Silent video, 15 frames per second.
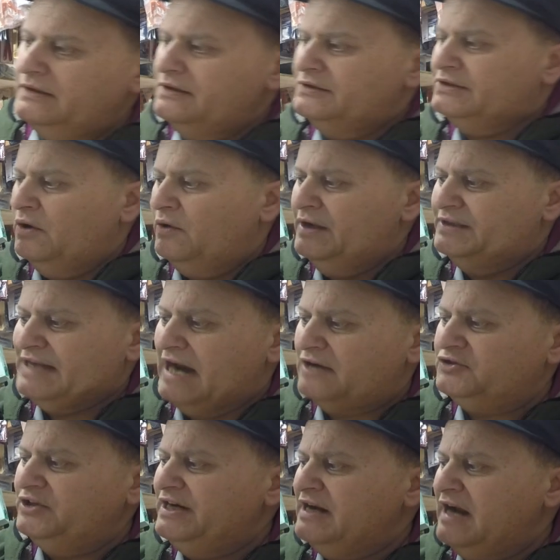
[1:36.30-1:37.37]
So it's
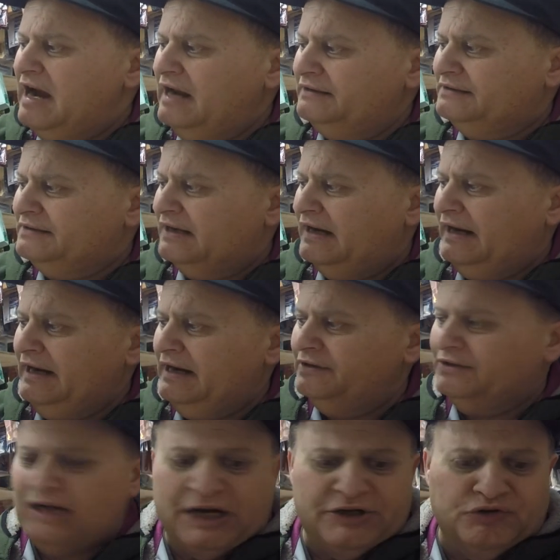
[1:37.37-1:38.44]
actually got
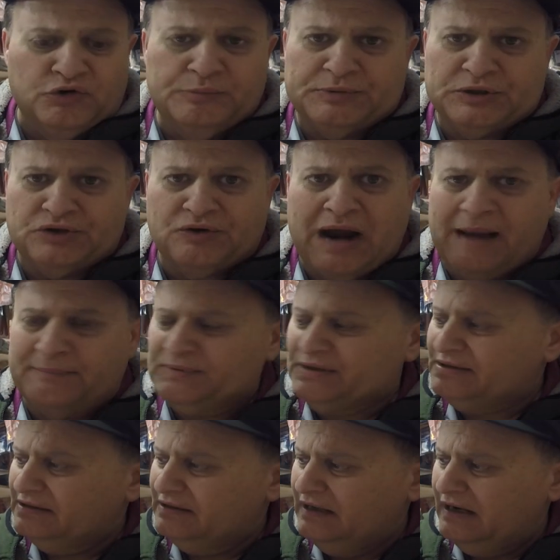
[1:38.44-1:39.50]
anti-droop
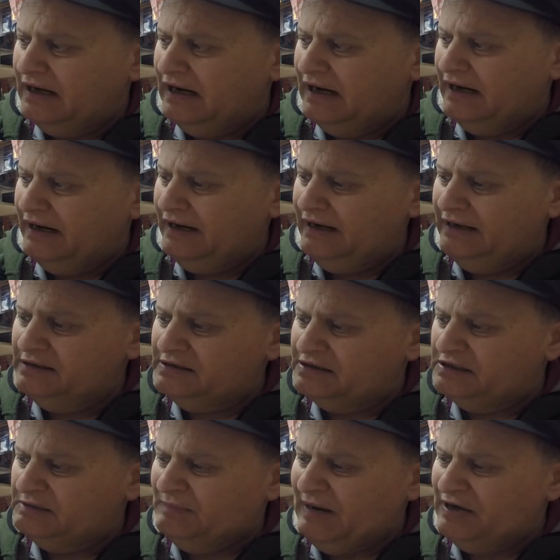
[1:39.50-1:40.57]
straps in the
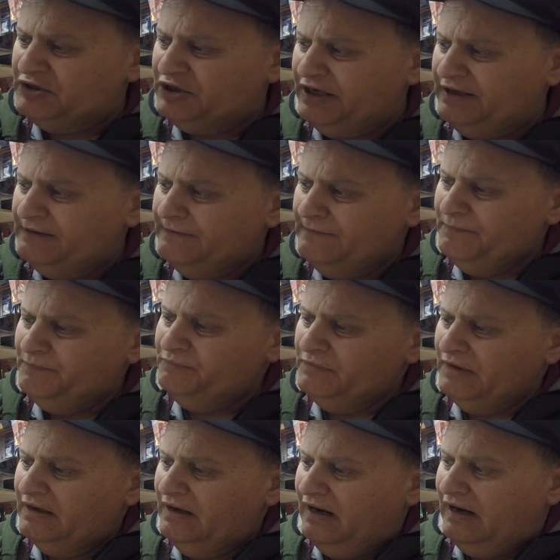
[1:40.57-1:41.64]
suspension.
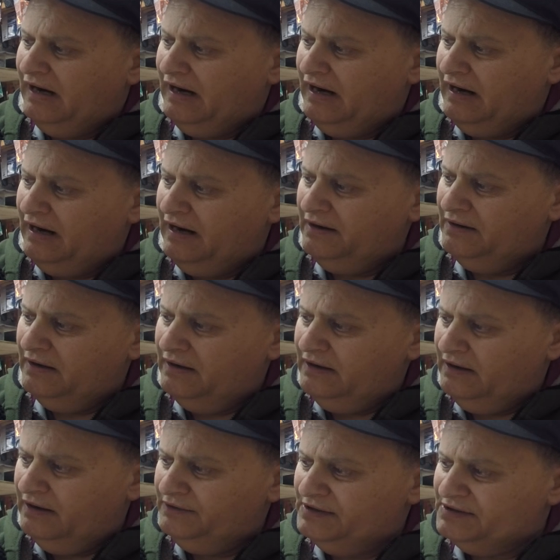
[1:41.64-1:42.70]

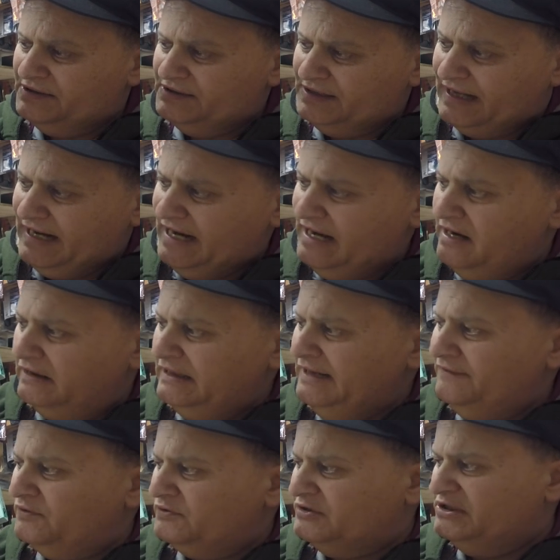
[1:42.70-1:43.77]
This is a
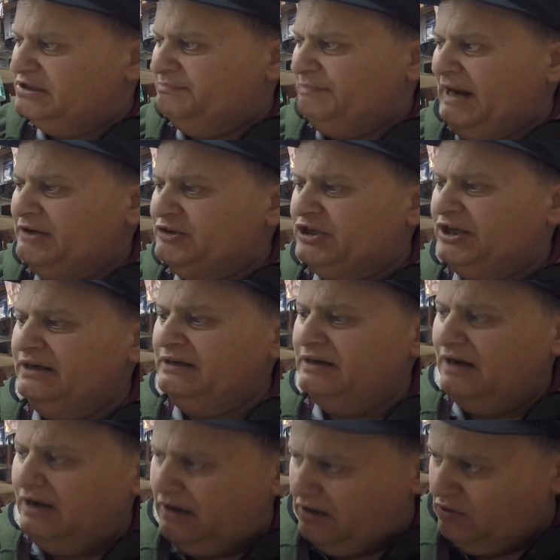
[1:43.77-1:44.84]
cantilever suspension,
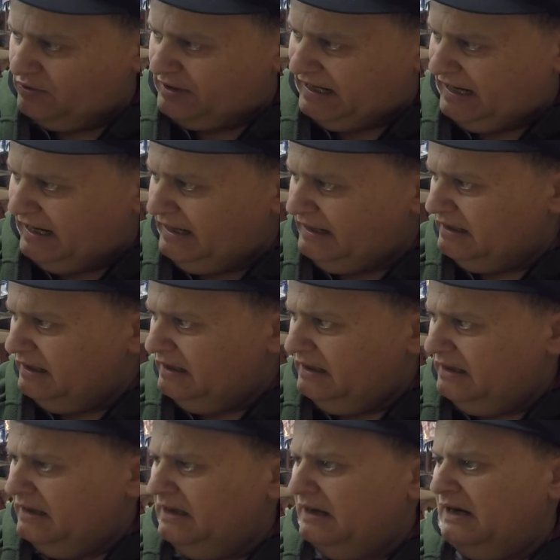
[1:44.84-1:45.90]
okay?
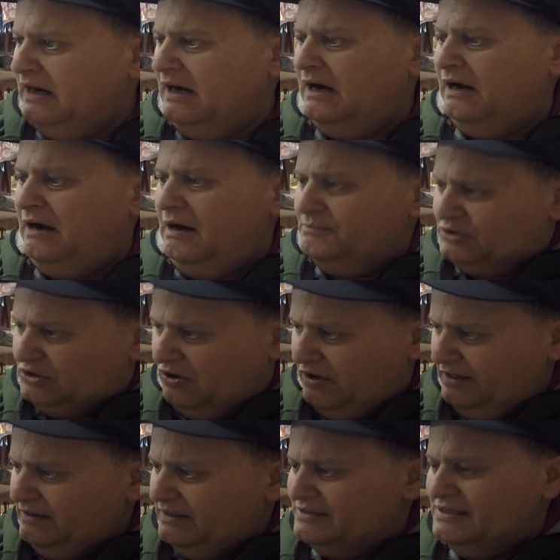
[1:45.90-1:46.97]
I'm
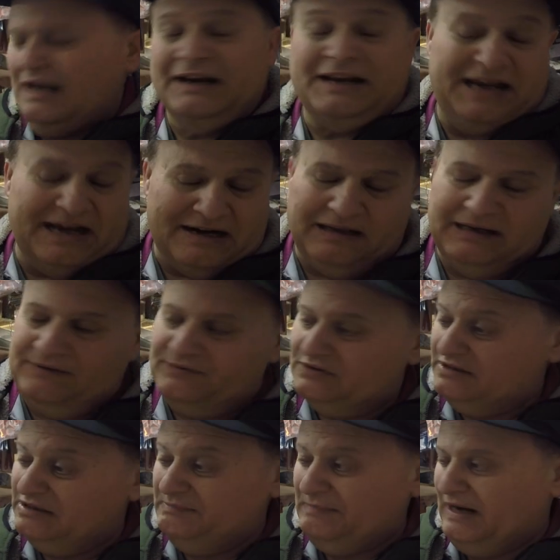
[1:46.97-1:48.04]
sorry, it's not a cantilever
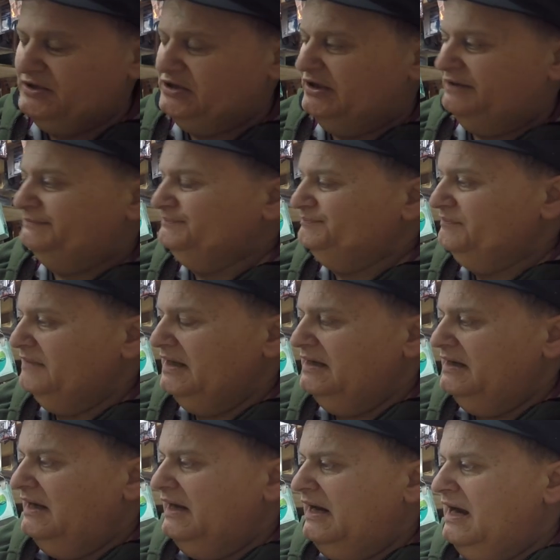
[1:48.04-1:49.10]
suspension.
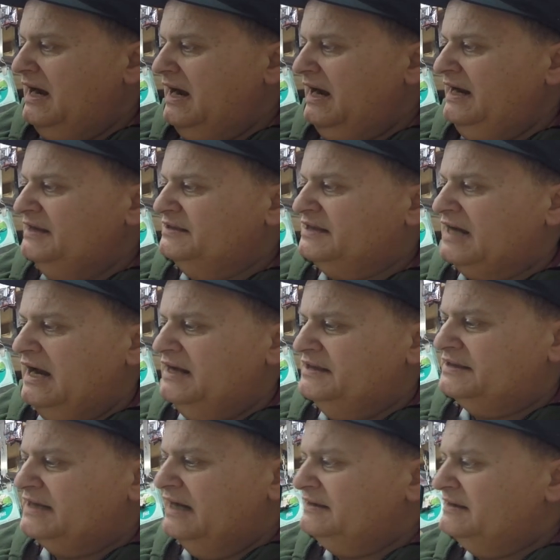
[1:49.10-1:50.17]
It's
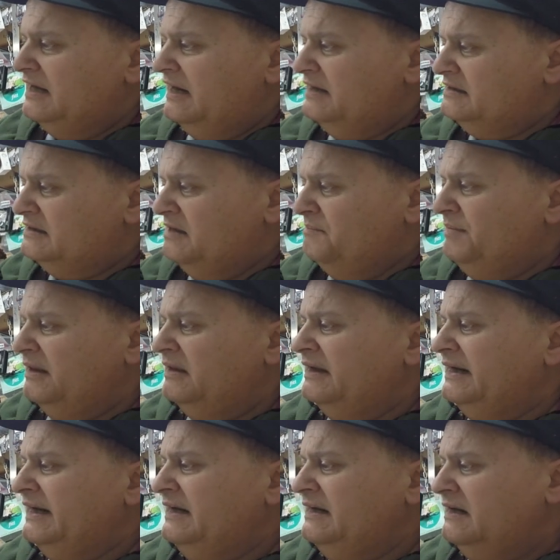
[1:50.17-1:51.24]
got
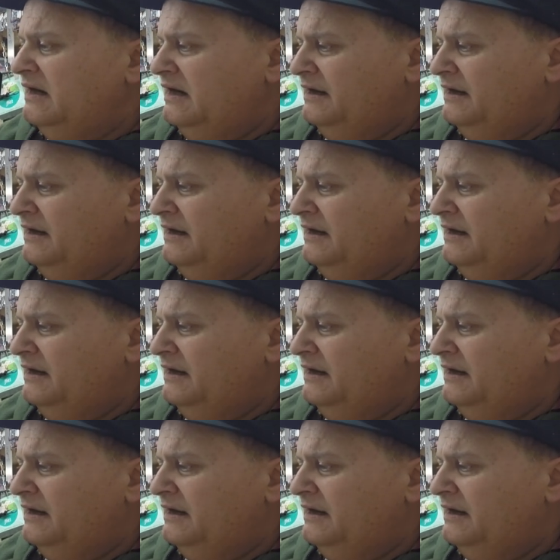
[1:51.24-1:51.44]
stability